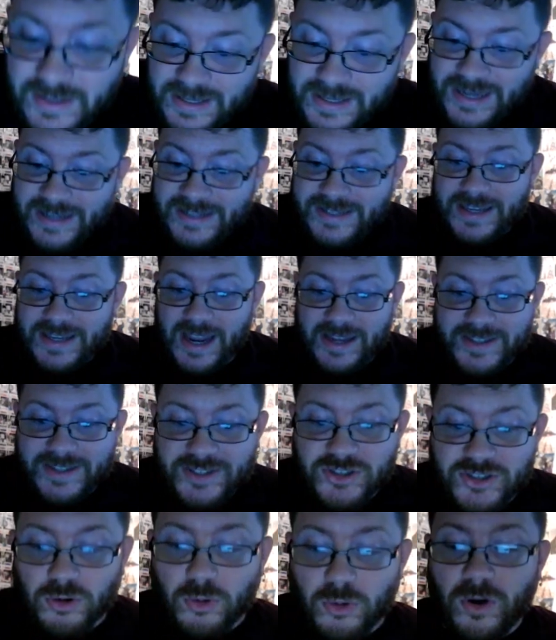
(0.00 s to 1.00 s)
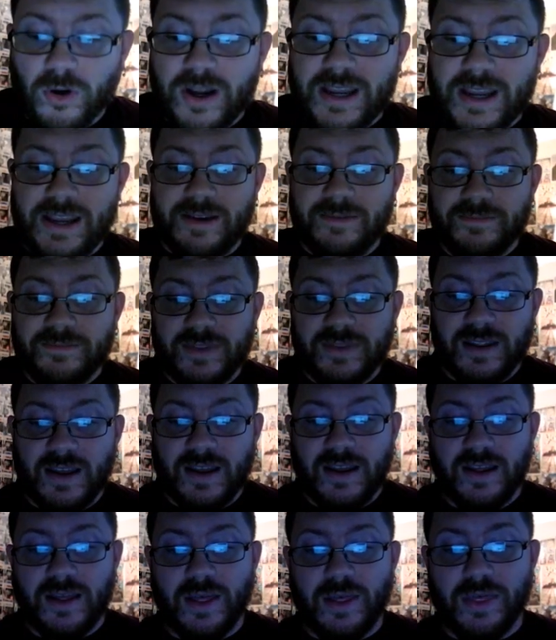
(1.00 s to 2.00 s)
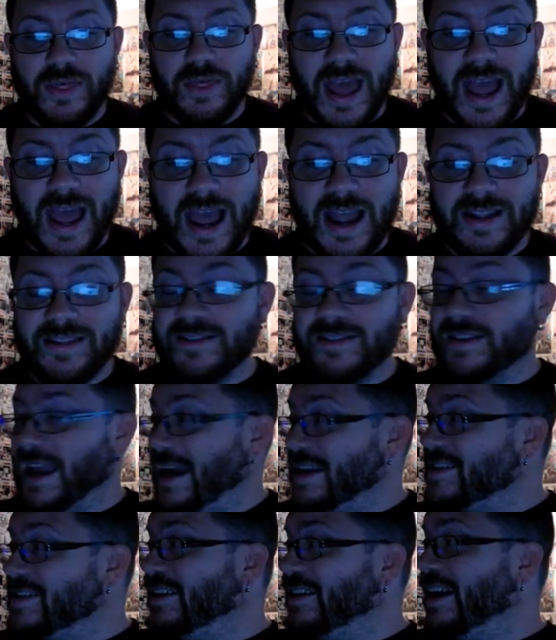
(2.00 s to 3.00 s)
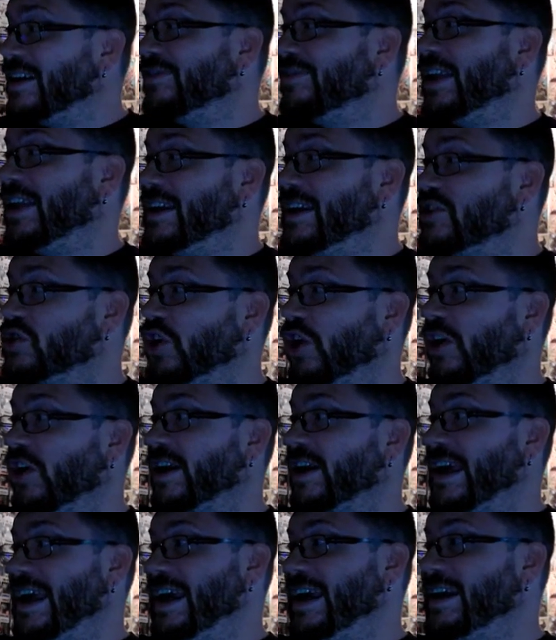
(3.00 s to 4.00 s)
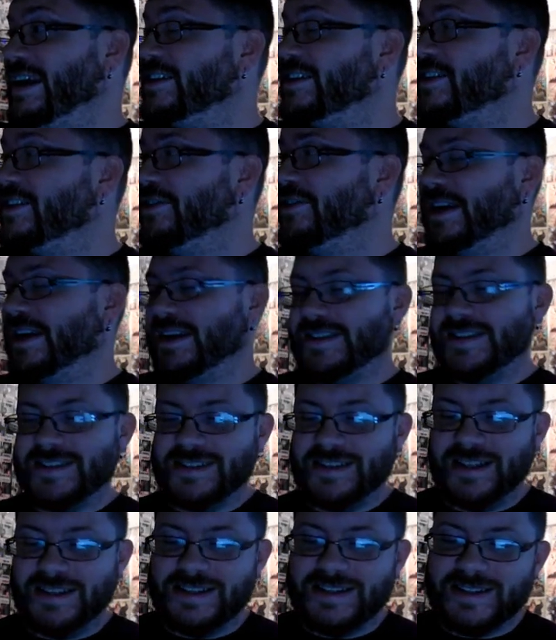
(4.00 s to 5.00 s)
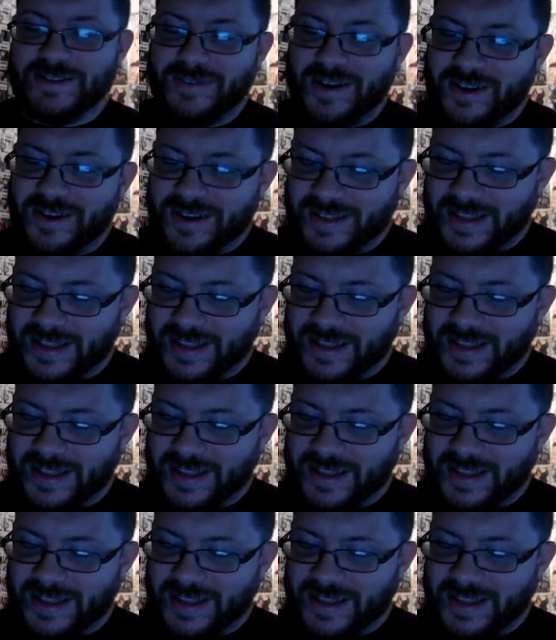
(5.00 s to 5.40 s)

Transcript: it's a story that has a lot of like dark ink to it. It's a, it's a very